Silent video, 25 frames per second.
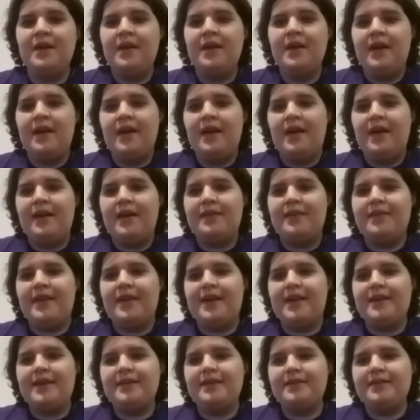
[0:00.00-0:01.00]

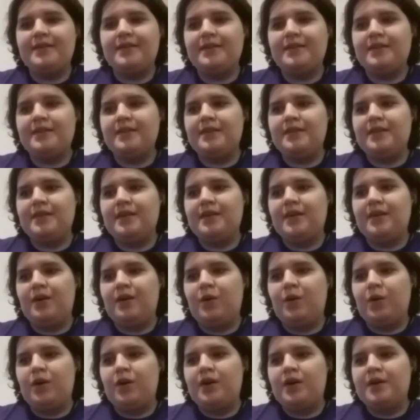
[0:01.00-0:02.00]
These
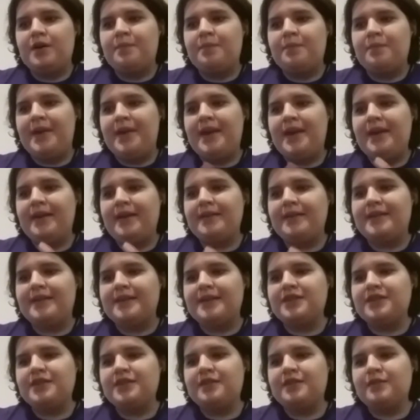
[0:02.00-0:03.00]
are beings that
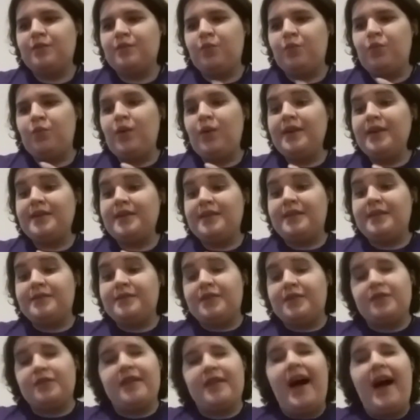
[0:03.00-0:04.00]
just want to live their
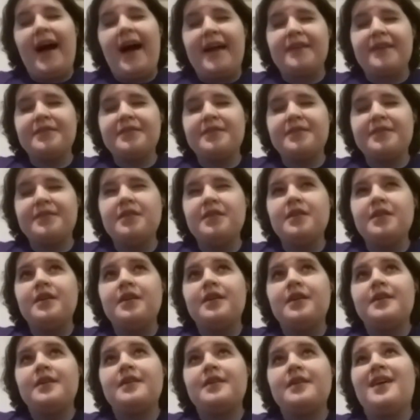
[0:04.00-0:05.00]
lives
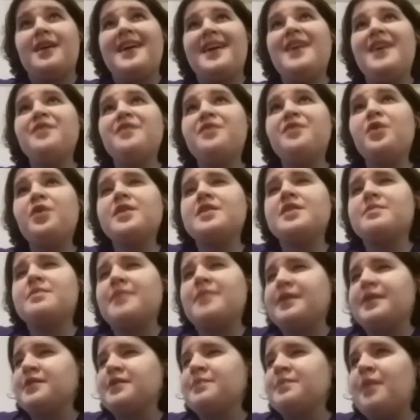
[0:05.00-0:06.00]
for the
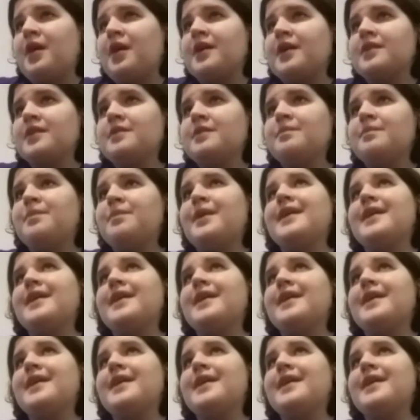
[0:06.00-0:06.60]
most part, but